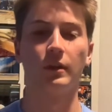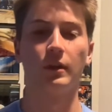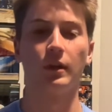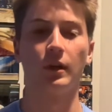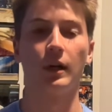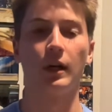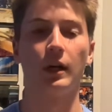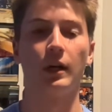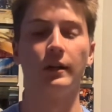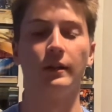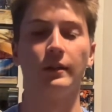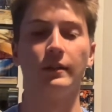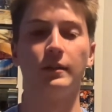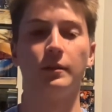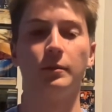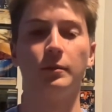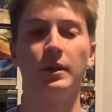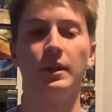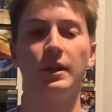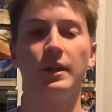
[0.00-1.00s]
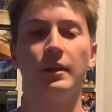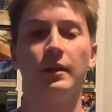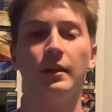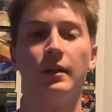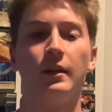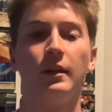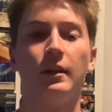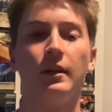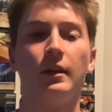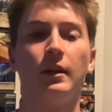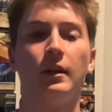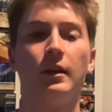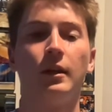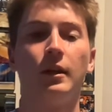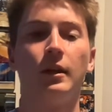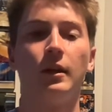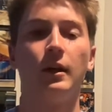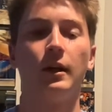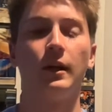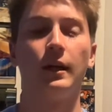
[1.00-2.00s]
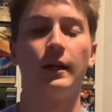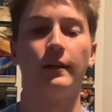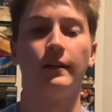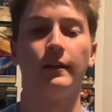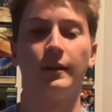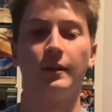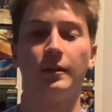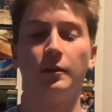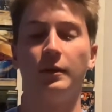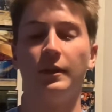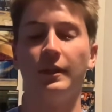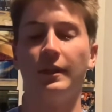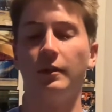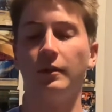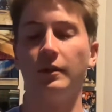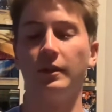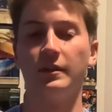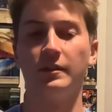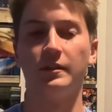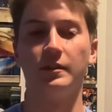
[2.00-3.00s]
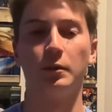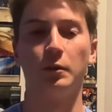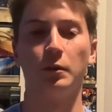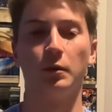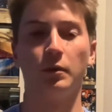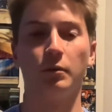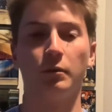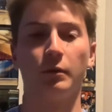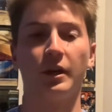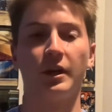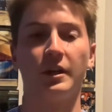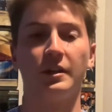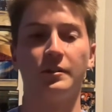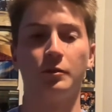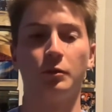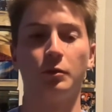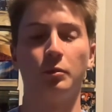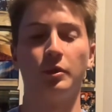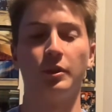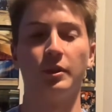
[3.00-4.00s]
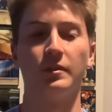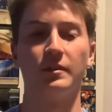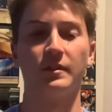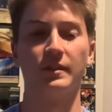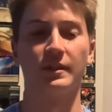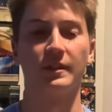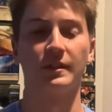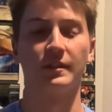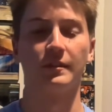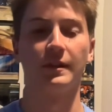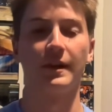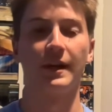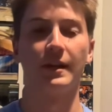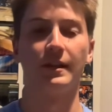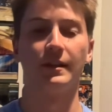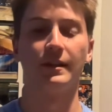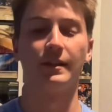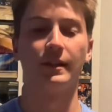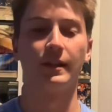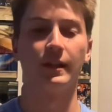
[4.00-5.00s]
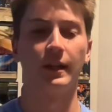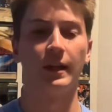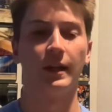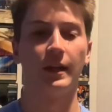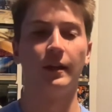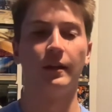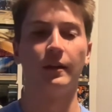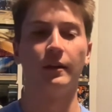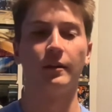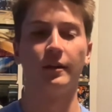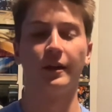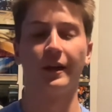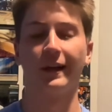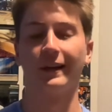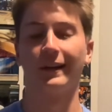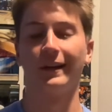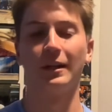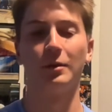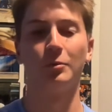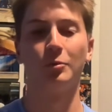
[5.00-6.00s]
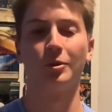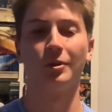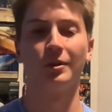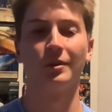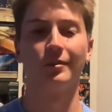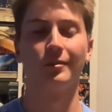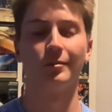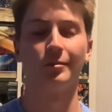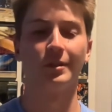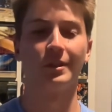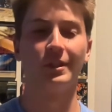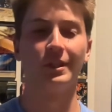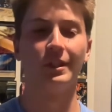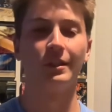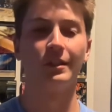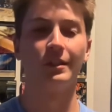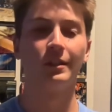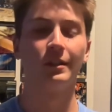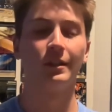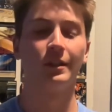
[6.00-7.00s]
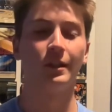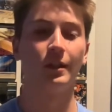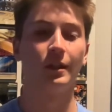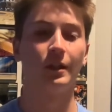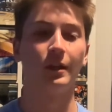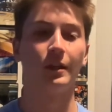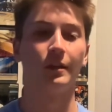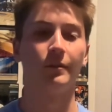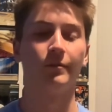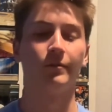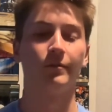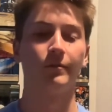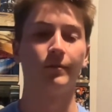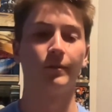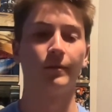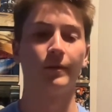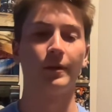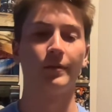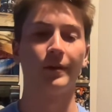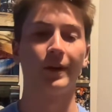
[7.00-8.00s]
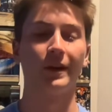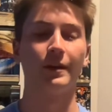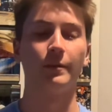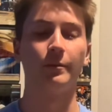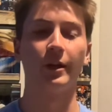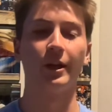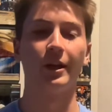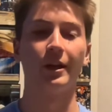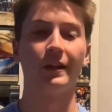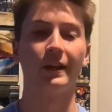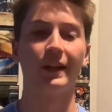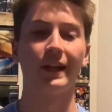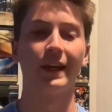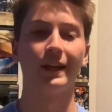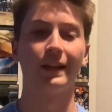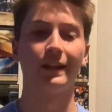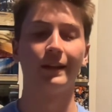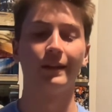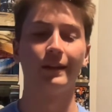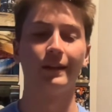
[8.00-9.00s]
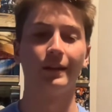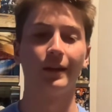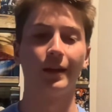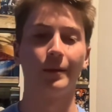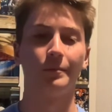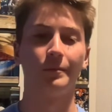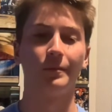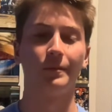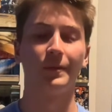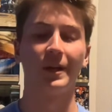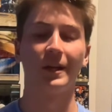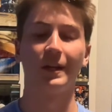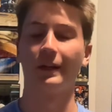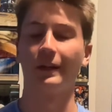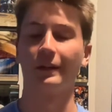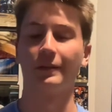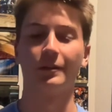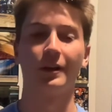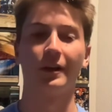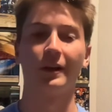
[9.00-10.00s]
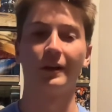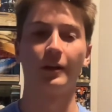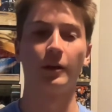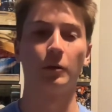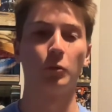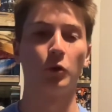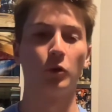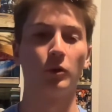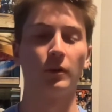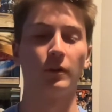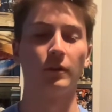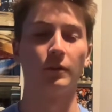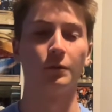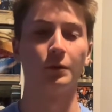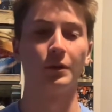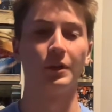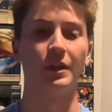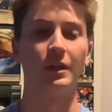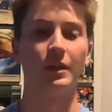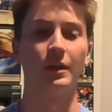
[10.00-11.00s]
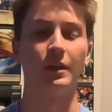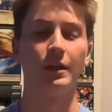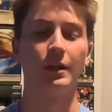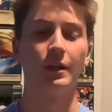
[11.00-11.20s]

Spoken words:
To me, I think you need at least 2 or 3 high school players in this class, and they're not going to get more than 3. If I had to bet on that, I'm betting that they're not getting more than 3.